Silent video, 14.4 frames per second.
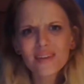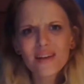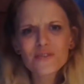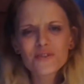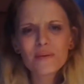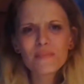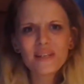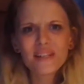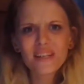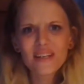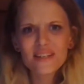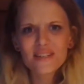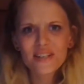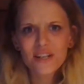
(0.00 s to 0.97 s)
after I made the
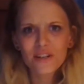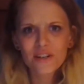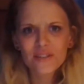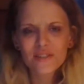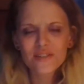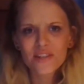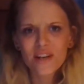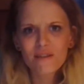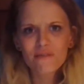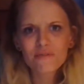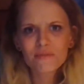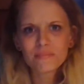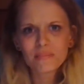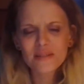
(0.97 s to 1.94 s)
kids dinner and stuff,